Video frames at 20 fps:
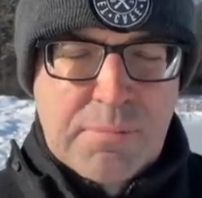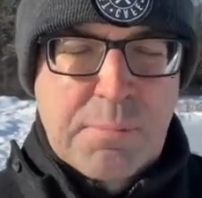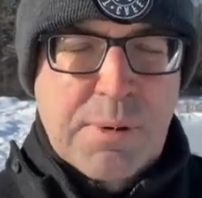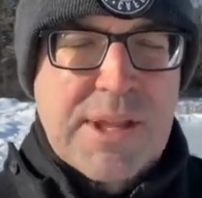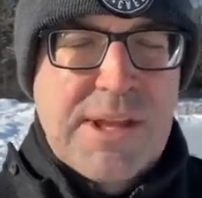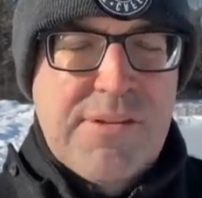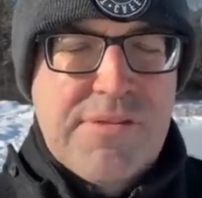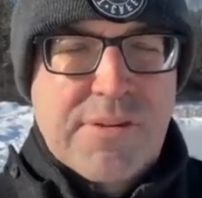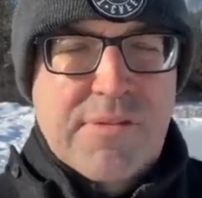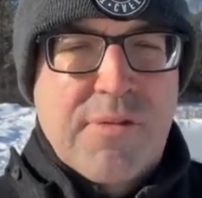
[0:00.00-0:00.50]

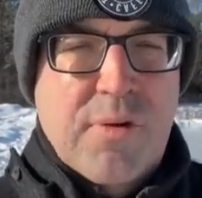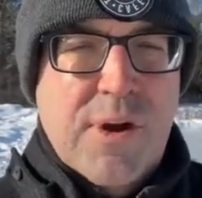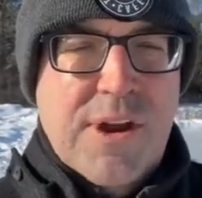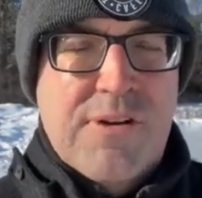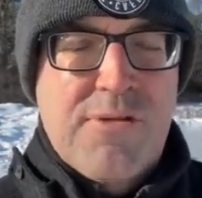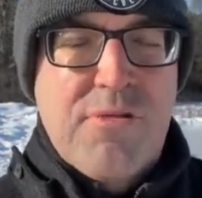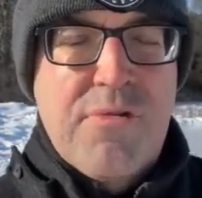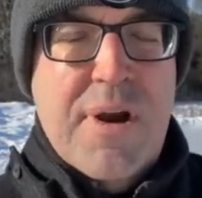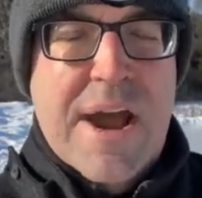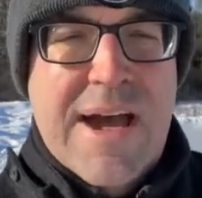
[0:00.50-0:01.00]
Please
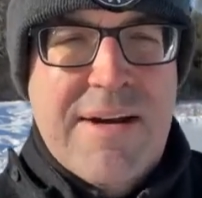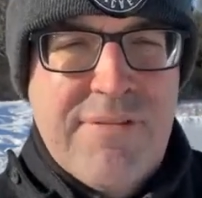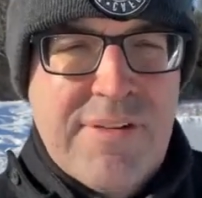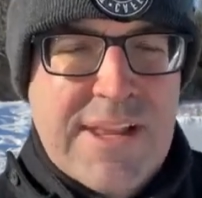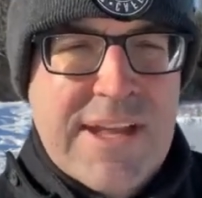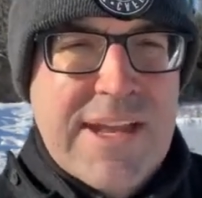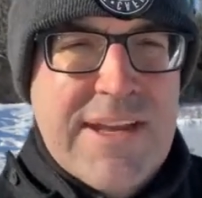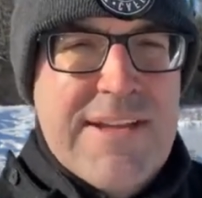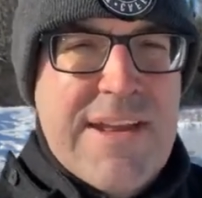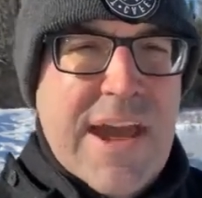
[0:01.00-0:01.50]
avoid
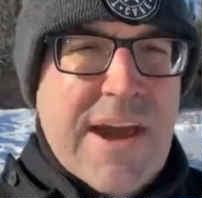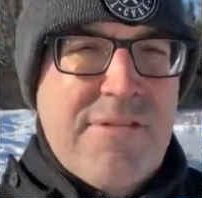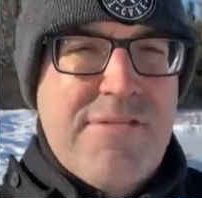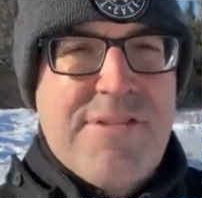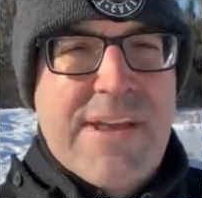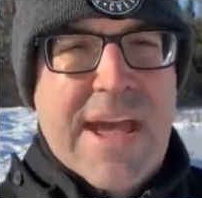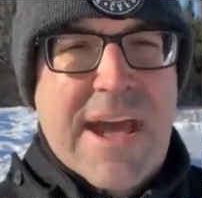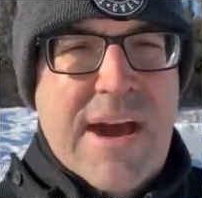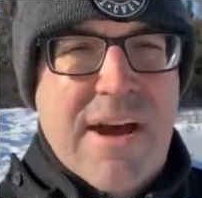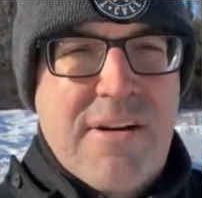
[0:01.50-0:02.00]
traveling
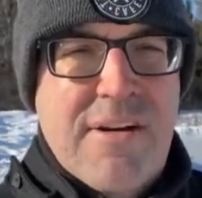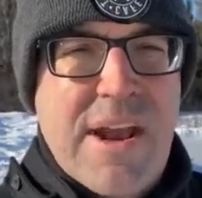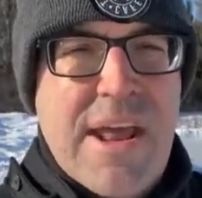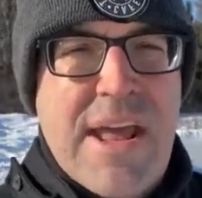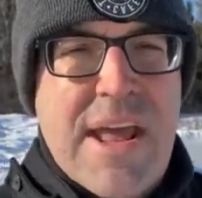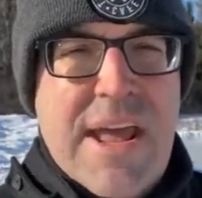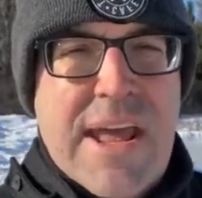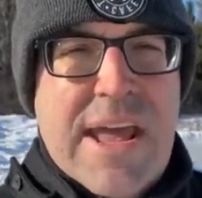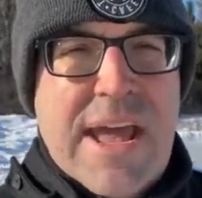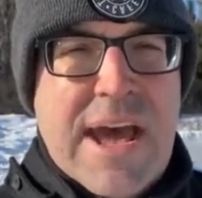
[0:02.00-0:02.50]
downtown
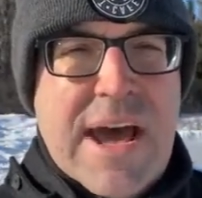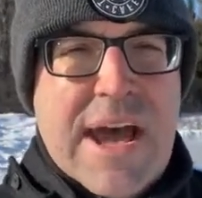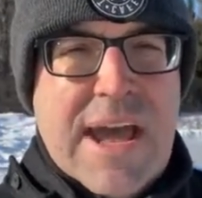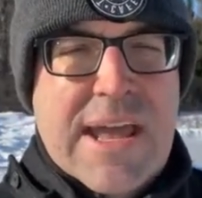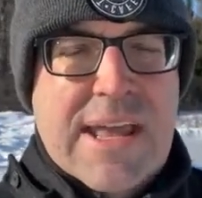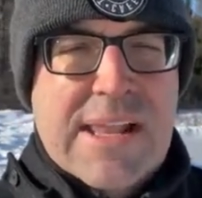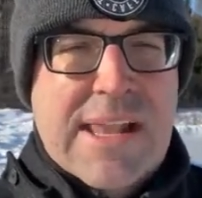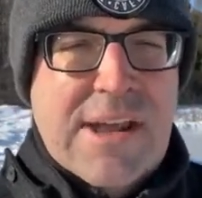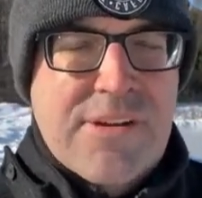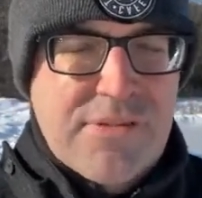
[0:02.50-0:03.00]

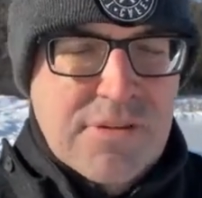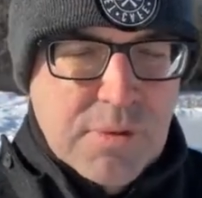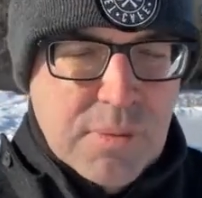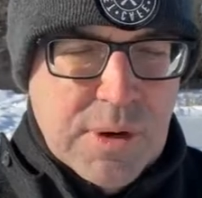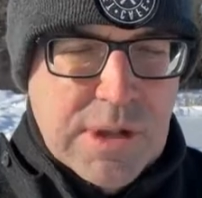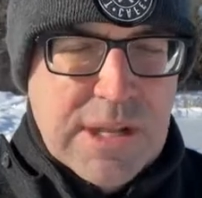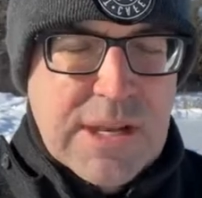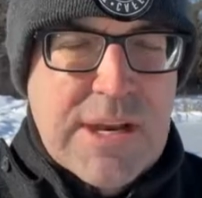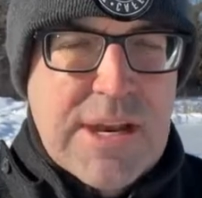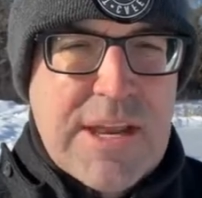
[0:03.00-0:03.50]
unless you
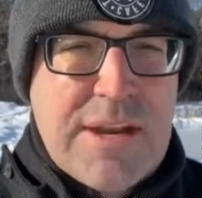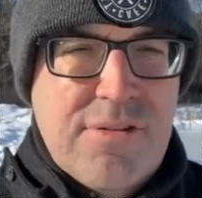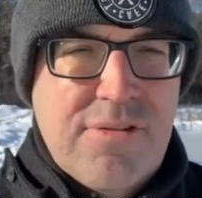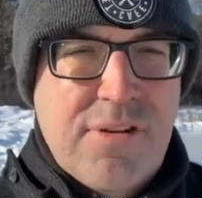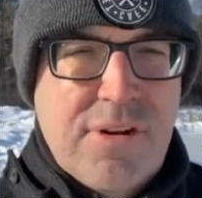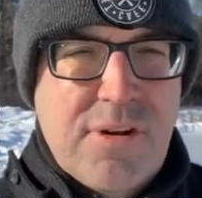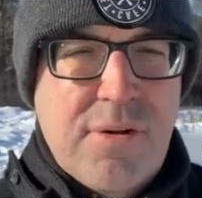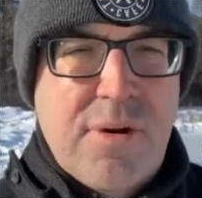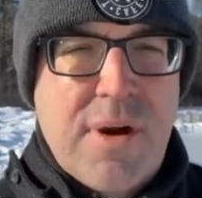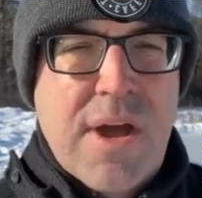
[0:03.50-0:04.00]
really need
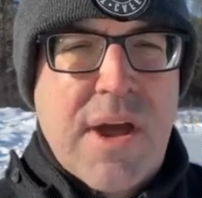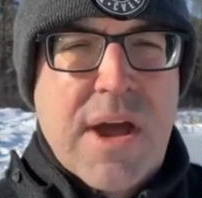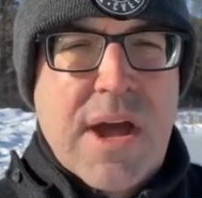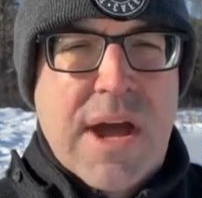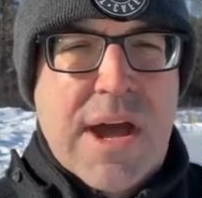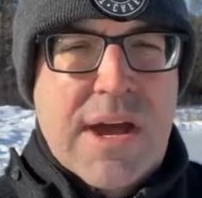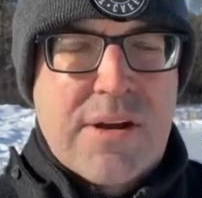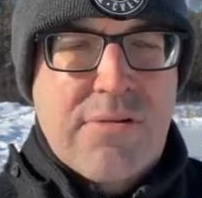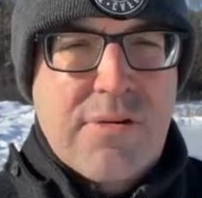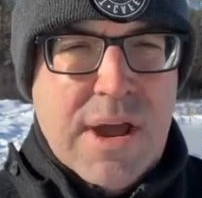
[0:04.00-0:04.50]
to,
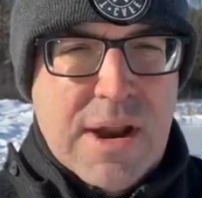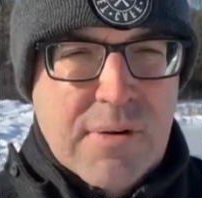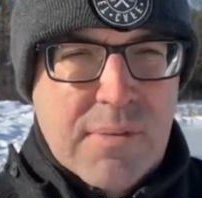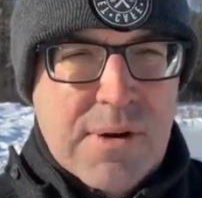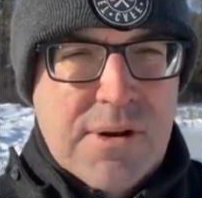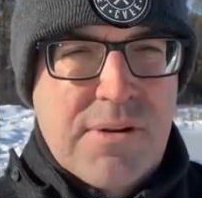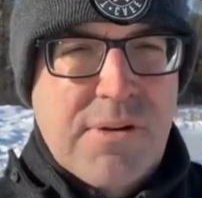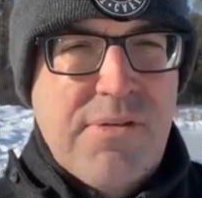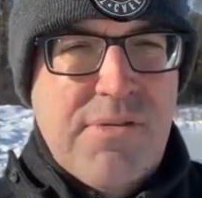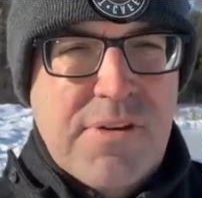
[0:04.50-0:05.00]
trying to
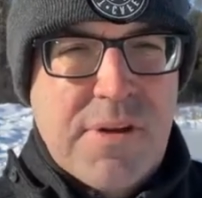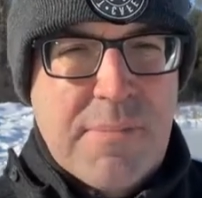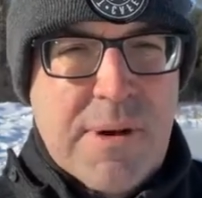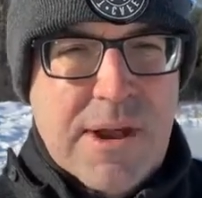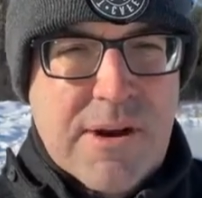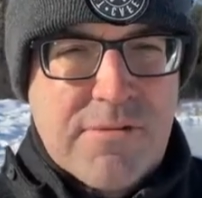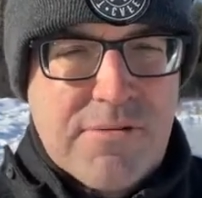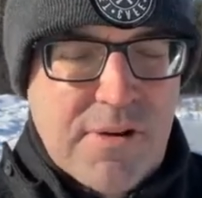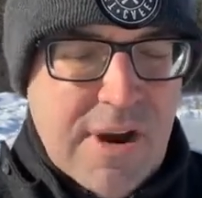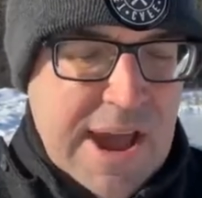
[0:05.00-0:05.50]
reduce the
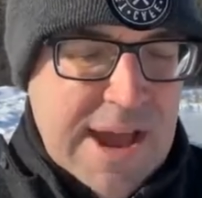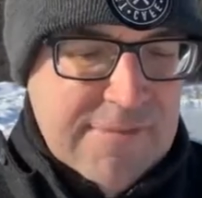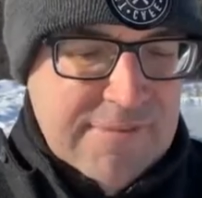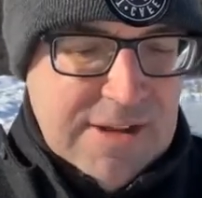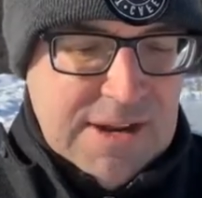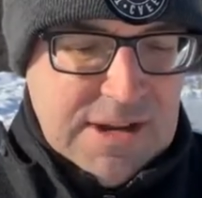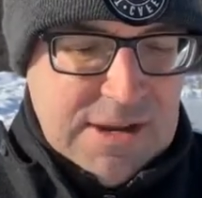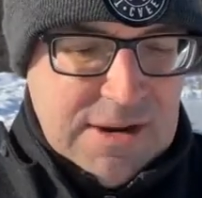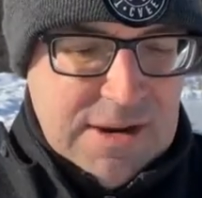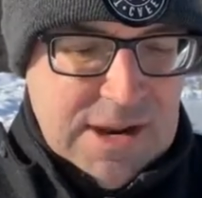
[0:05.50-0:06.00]
amount of
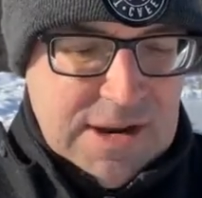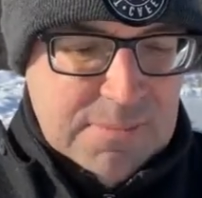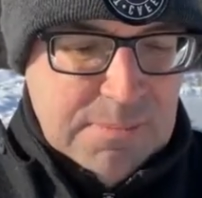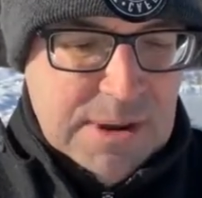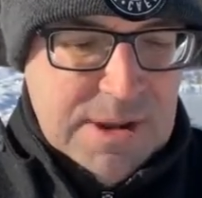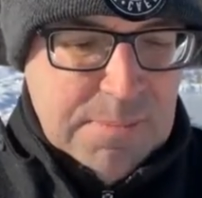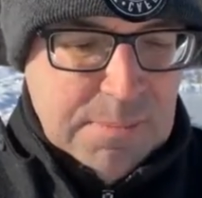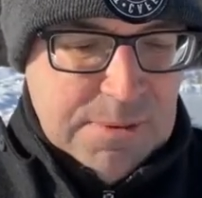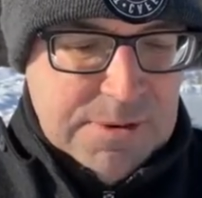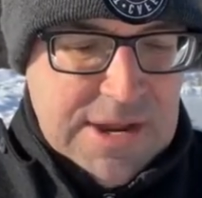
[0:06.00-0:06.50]
traffic and
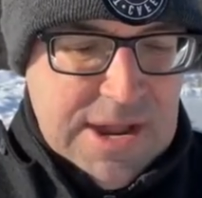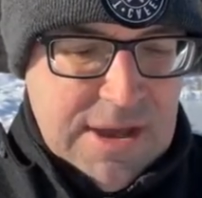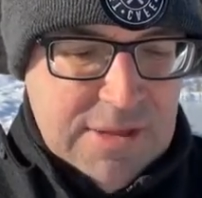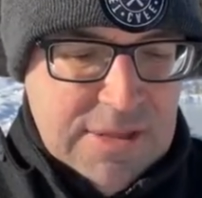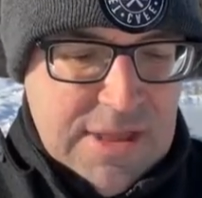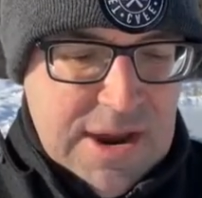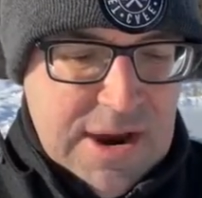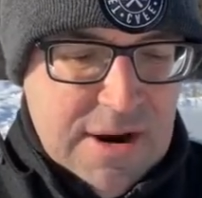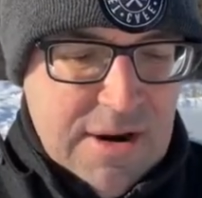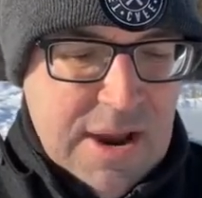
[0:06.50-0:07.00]
people
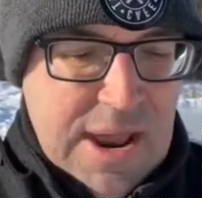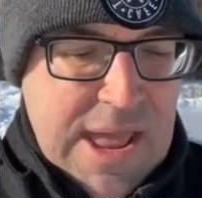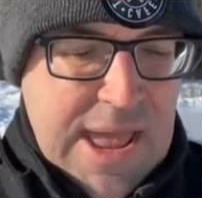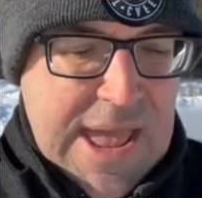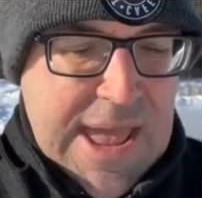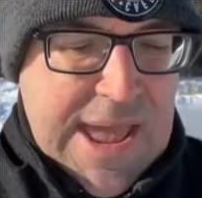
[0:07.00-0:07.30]
down there.